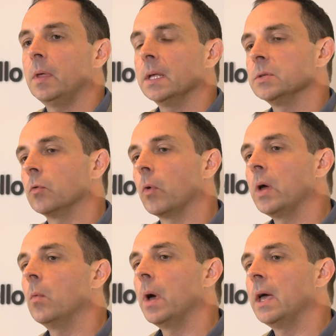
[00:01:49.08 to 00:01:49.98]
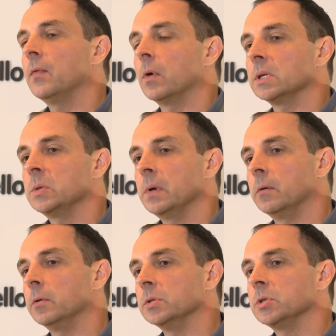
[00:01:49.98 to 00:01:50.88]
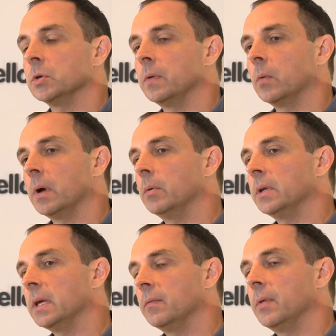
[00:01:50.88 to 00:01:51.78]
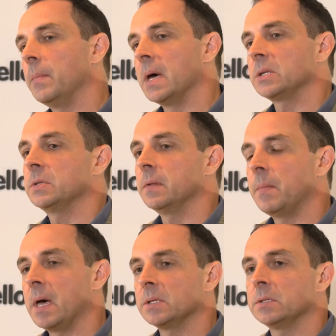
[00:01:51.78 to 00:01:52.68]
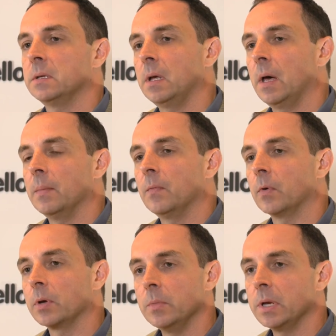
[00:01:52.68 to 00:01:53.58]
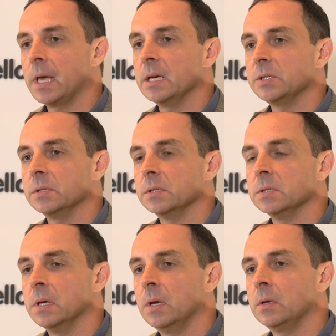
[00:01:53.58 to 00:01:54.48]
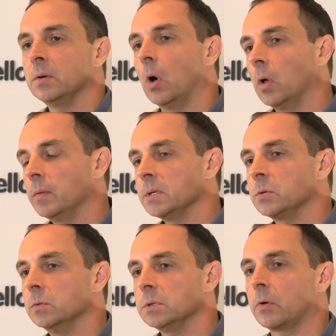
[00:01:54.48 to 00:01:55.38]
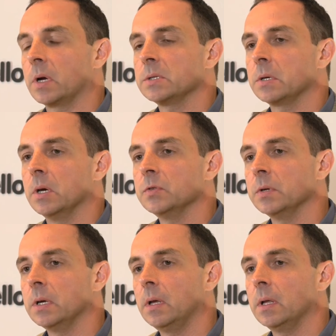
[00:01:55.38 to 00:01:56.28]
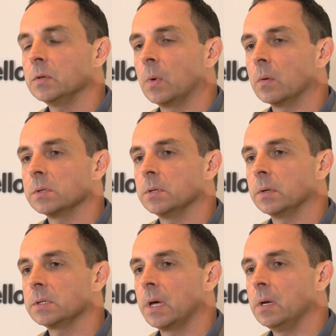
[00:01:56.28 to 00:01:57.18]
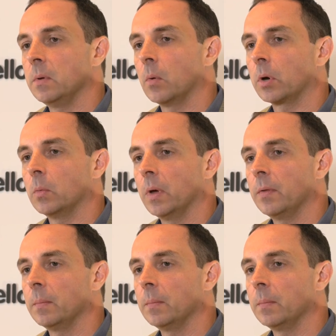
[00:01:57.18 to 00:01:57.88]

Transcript: it's a great way for us to be able to ensure that we're able to give the best of the best um, for communications to all of these schools across the country. And that's why we're so excited to be working with